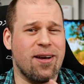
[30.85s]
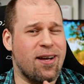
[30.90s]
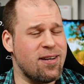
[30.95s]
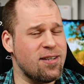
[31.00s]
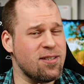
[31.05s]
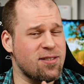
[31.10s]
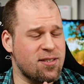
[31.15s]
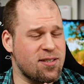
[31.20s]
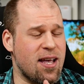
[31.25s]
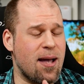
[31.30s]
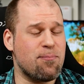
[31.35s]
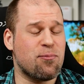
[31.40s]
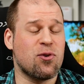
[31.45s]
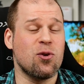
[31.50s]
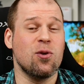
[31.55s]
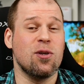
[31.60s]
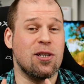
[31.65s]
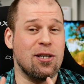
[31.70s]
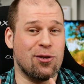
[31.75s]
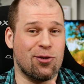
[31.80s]
and this is
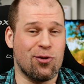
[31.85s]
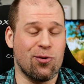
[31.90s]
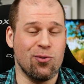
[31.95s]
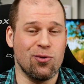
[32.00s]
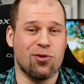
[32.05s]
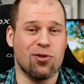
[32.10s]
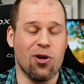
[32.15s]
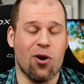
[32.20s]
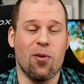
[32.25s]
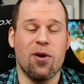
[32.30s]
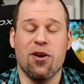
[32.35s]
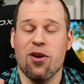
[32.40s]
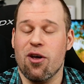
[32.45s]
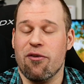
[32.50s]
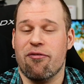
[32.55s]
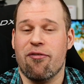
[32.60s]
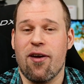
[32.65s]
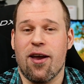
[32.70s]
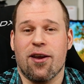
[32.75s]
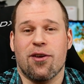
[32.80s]
absolutely true story, not
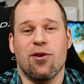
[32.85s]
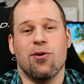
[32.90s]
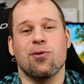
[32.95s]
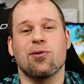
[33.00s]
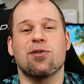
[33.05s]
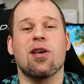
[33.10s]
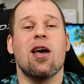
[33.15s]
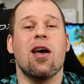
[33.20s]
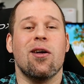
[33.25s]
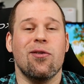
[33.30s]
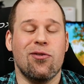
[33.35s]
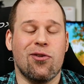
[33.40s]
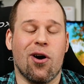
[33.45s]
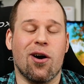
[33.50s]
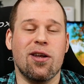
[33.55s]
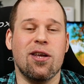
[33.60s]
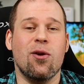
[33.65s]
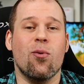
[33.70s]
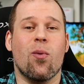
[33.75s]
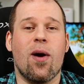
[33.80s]
fake news.
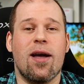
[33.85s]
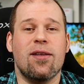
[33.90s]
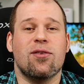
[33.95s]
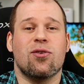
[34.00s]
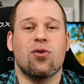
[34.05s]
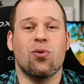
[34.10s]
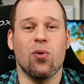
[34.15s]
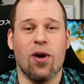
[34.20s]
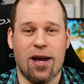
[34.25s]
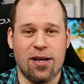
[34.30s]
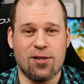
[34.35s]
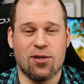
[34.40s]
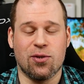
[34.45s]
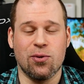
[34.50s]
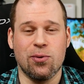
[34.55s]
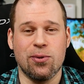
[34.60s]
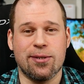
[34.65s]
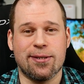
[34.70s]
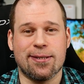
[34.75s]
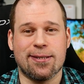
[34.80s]
Donnie went to
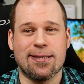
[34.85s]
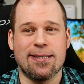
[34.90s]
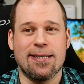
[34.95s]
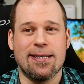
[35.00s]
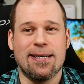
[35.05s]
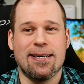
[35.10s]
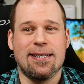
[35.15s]
Asus.